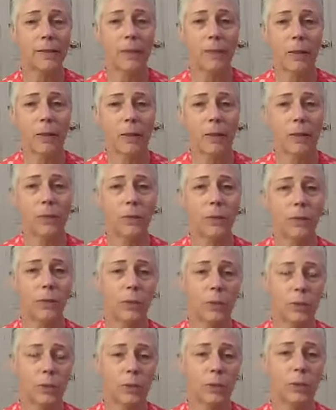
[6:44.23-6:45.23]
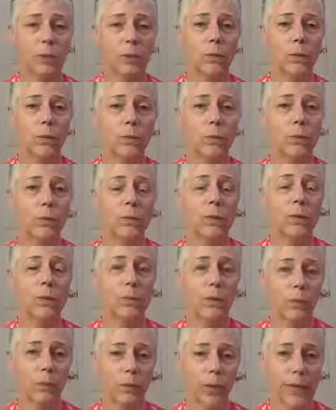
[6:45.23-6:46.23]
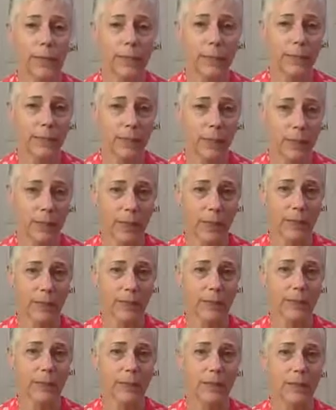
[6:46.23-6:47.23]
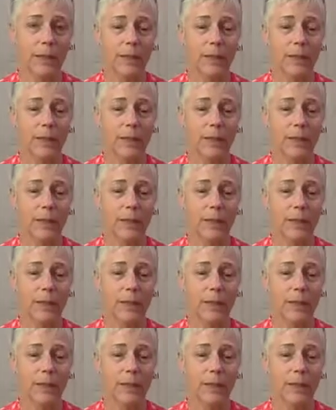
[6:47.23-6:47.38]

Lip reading: those to the Serenity blend